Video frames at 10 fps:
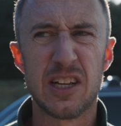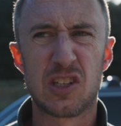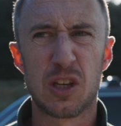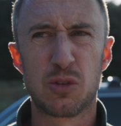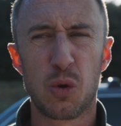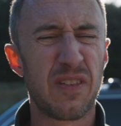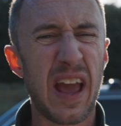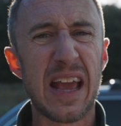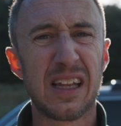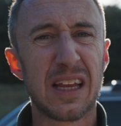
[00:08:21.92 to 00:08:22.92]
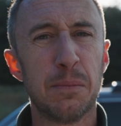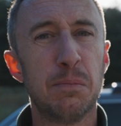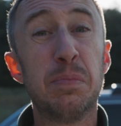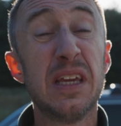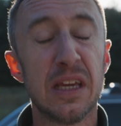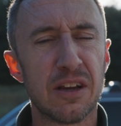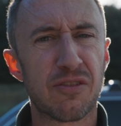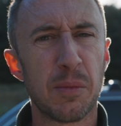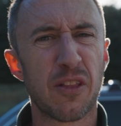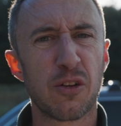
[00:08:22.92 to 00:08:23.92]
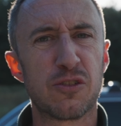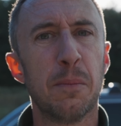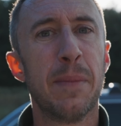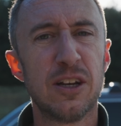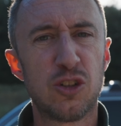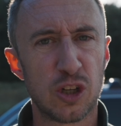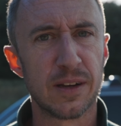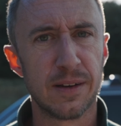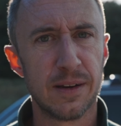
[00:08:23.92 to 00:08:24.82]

it's some sort of alien being from another dimension.